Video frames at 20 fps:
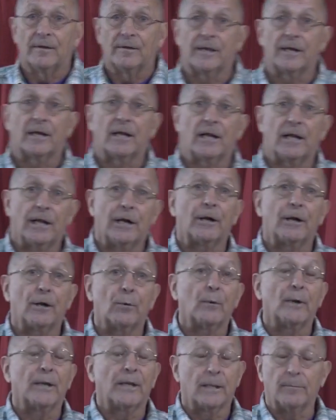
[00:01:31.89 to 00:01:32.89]
the
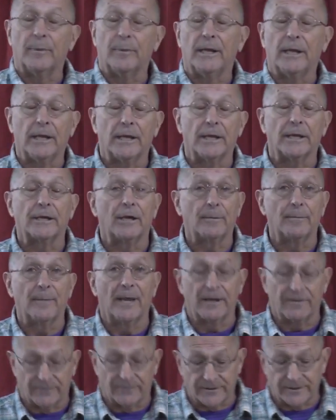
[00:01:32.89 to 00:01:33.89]
clearer we can be in our
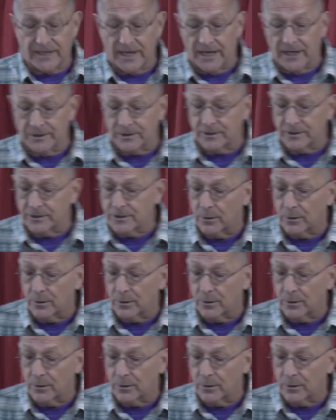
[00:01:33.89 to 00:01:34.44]
manifestation.